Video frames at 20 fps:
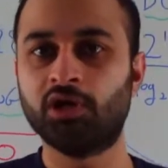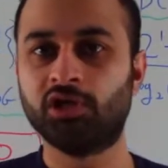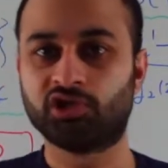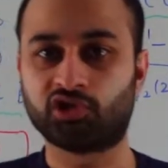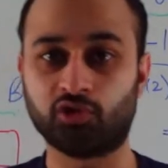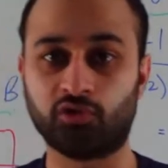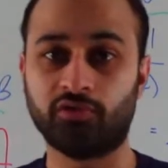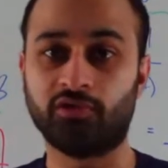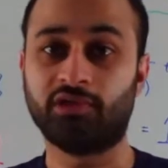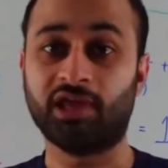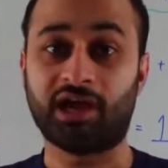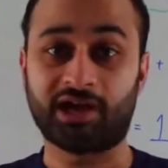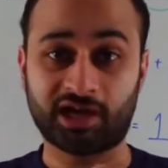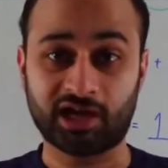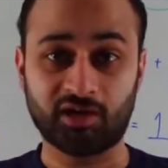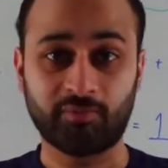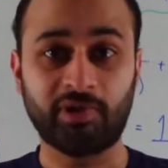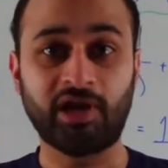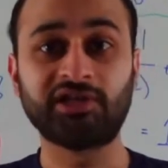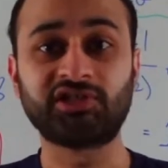So that
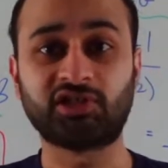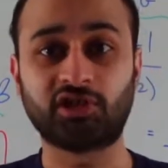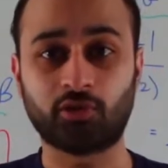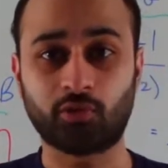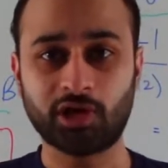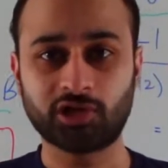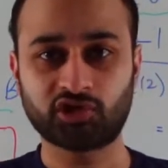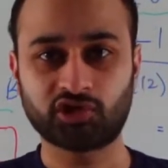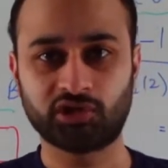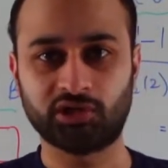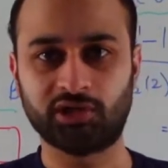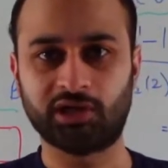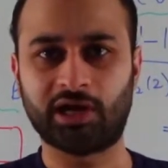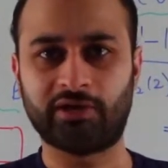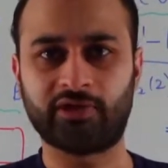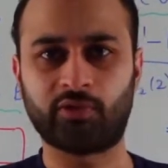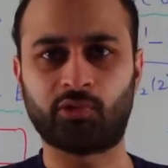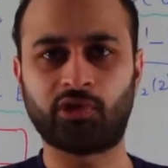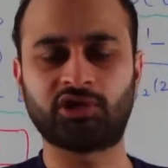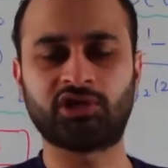kind of begs the question, now
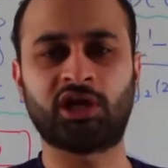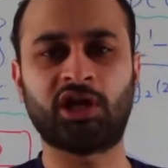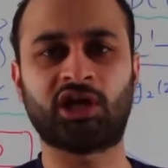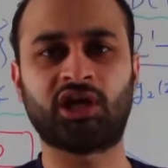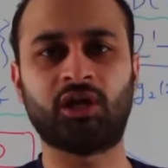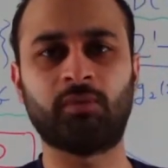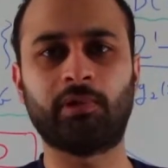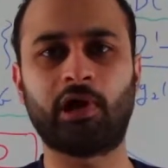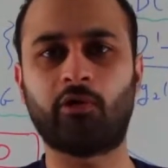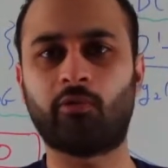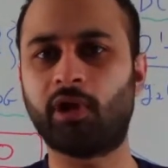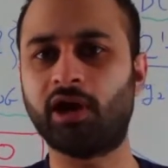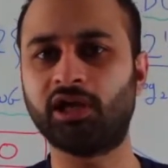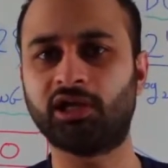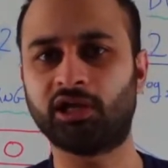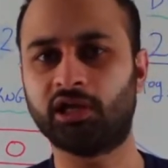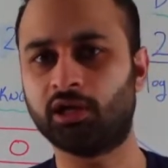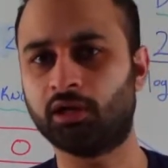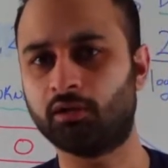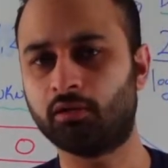that we're talking about
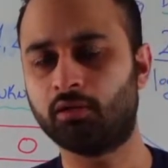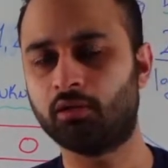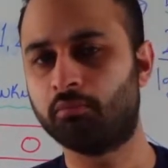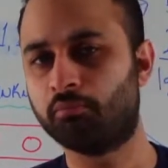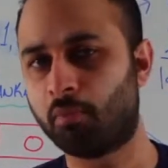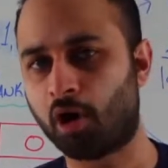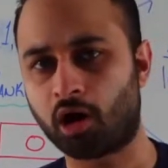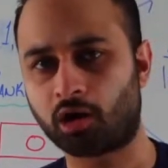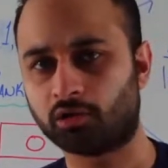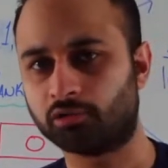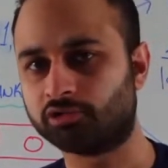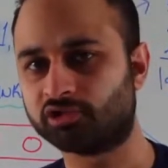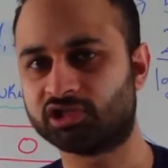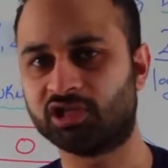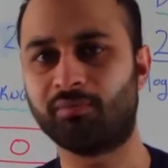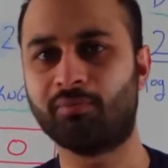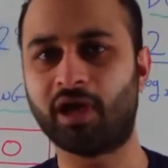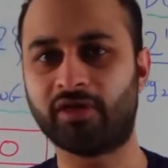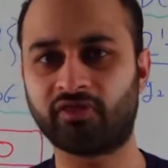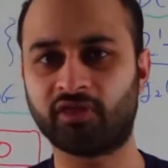ranking models
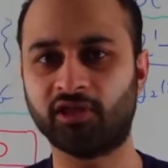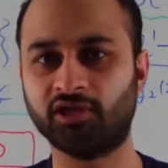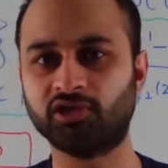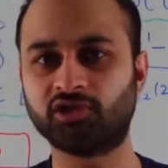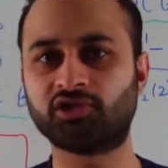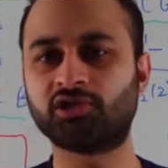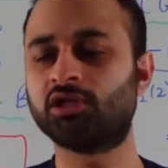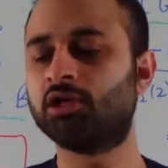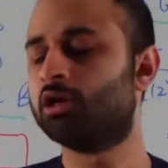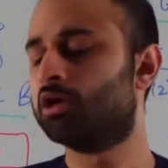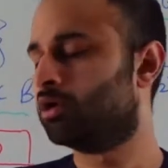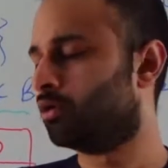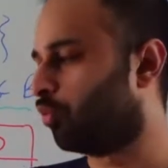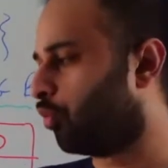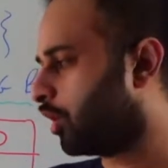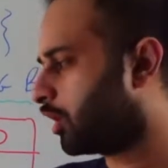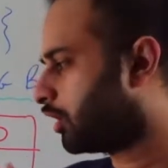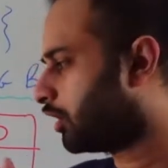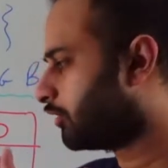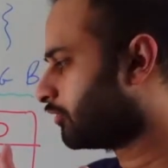and methods,
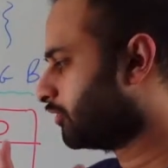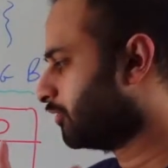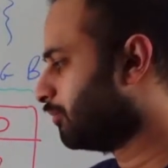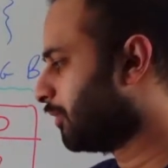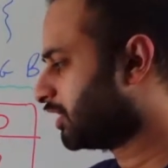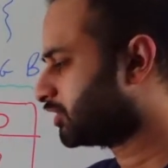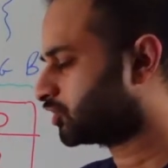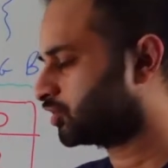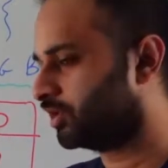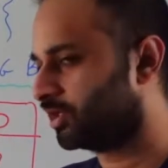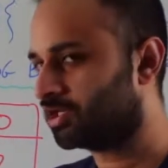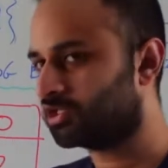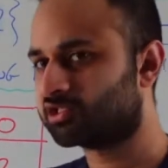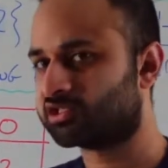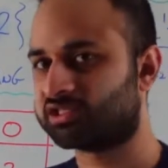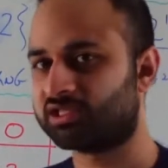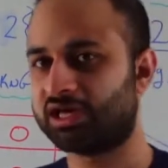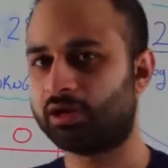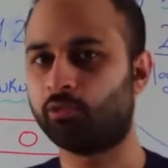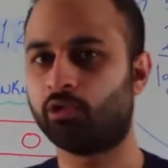what are the
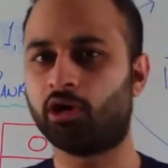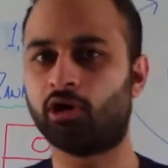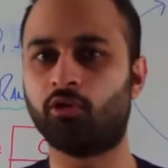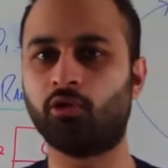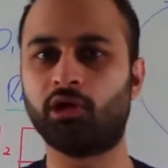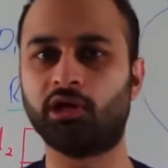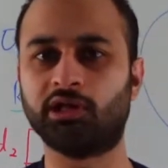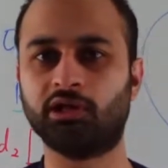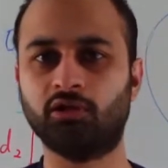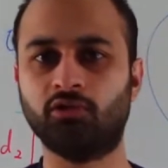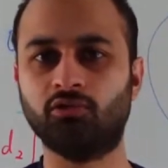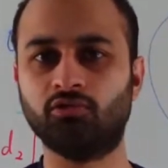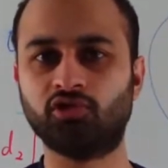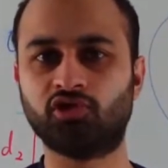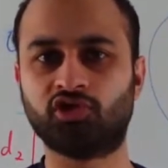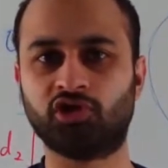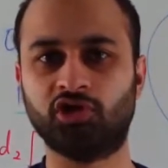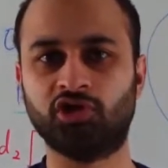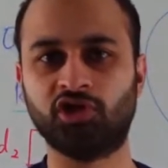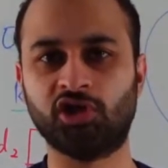metrics that we are going to use
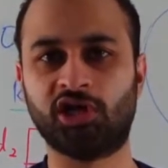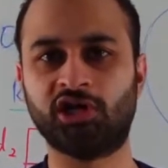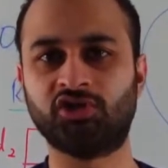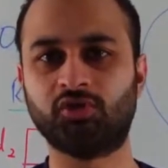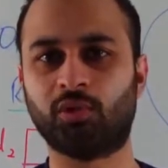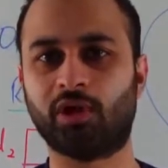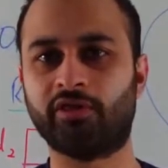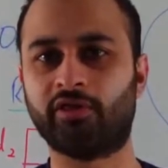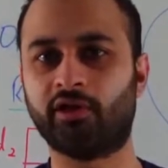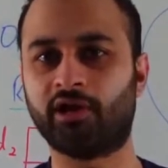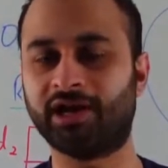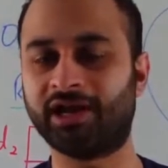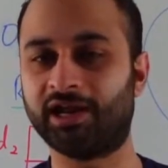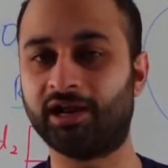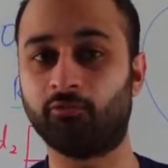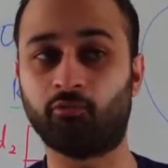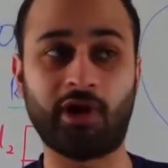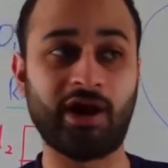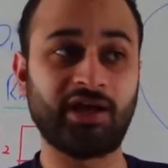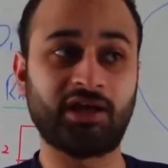to judge whether
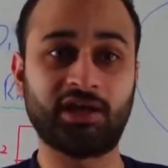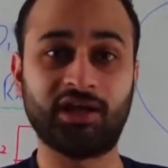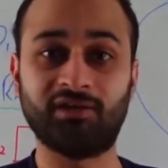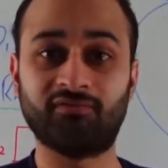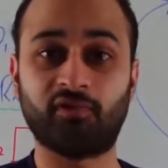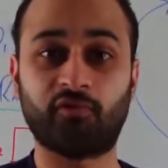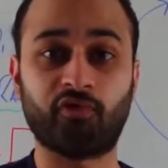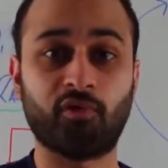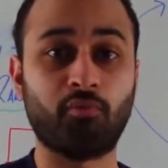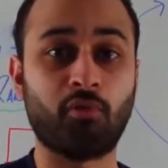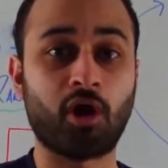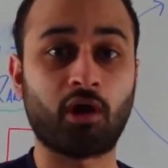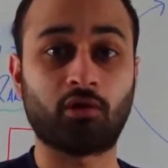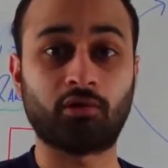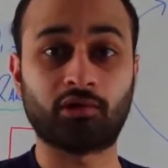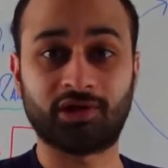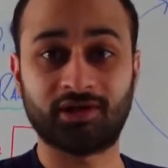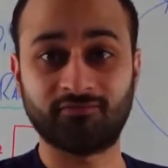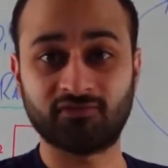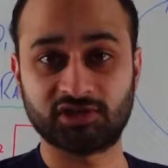a ranking that the
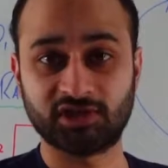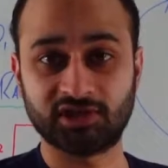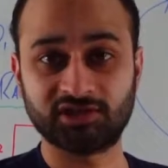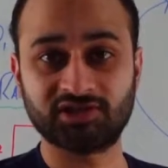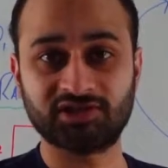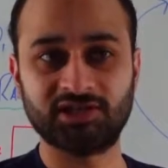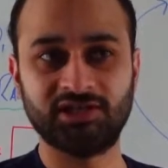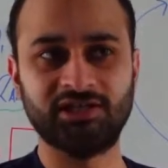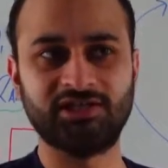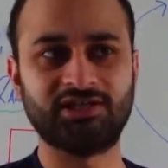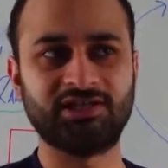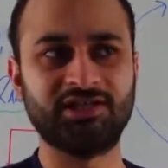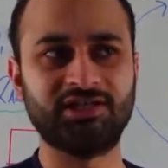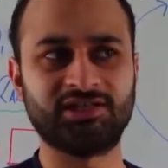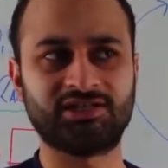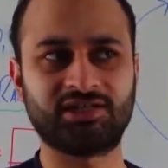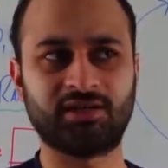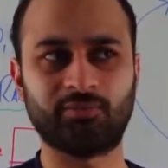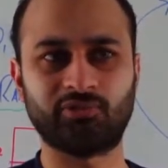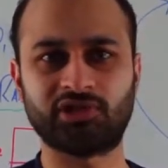model gives us is in
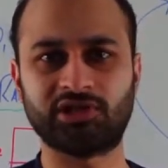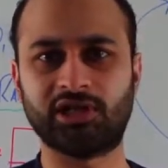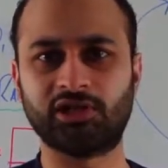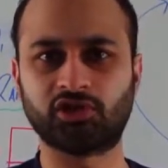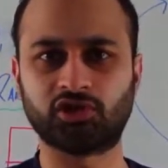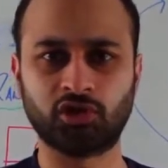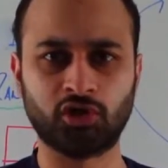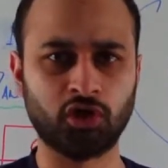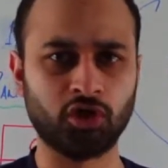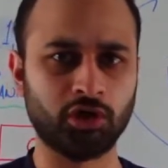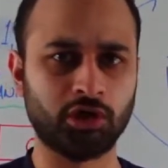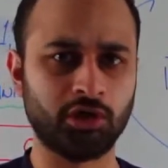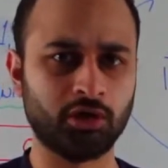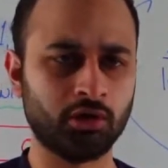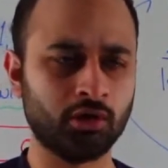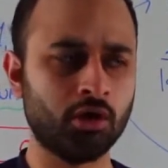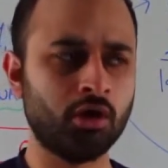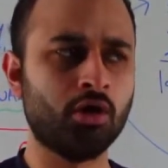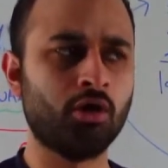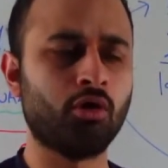some sense
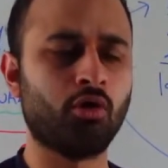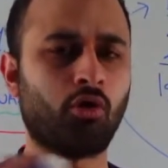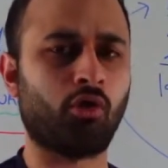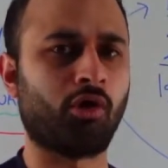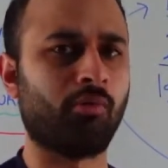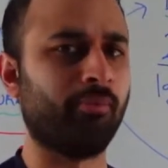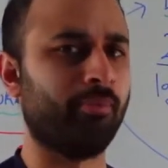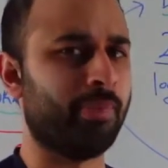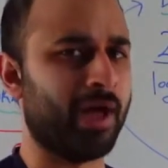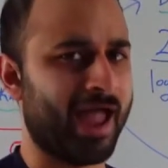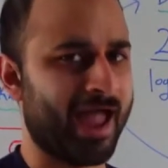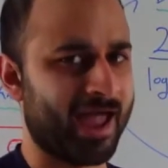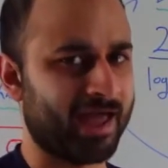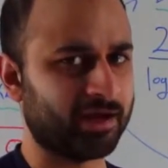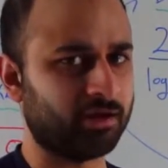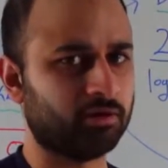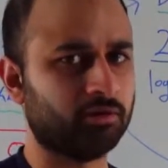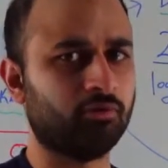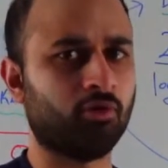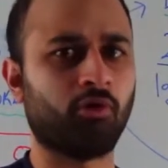good or
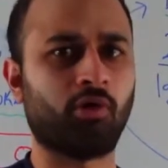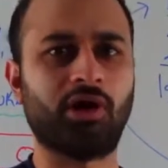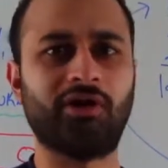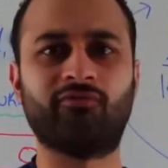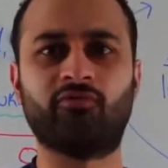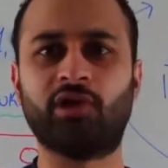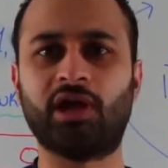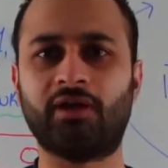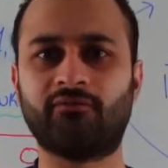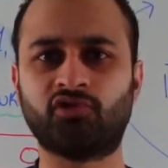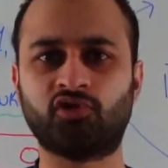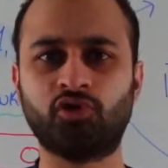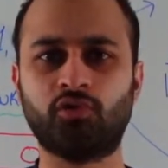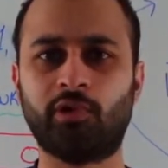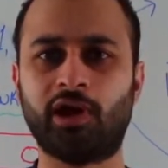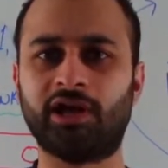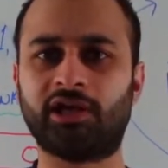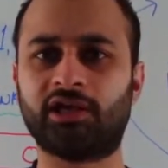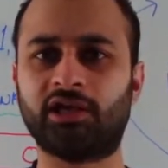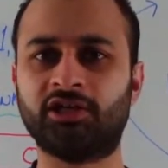bad, or if we have two
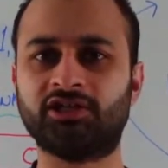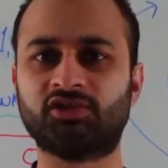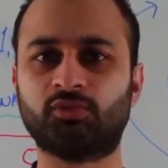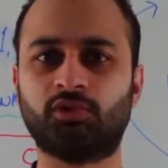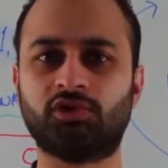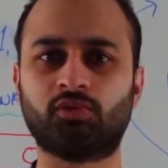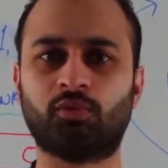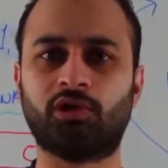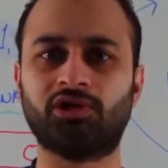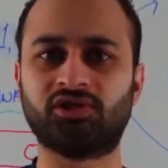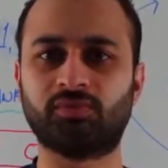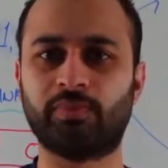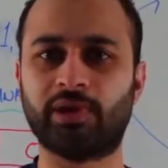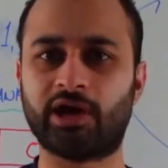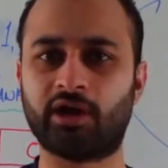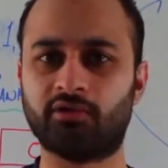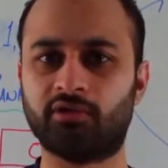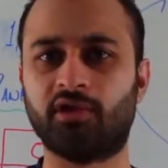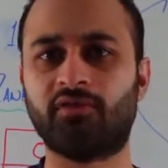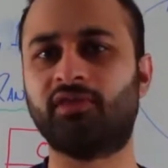rankings, which one's
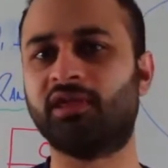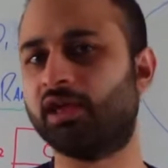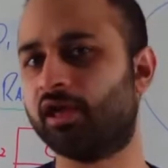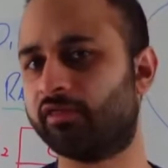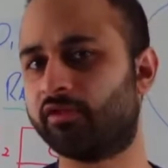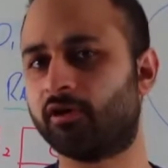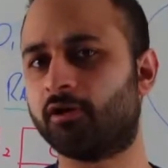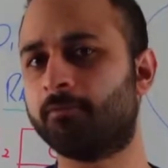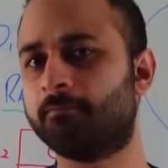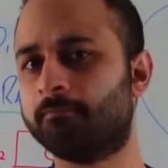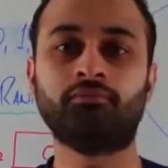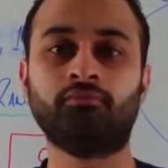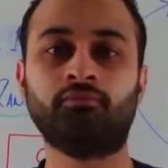better than the other?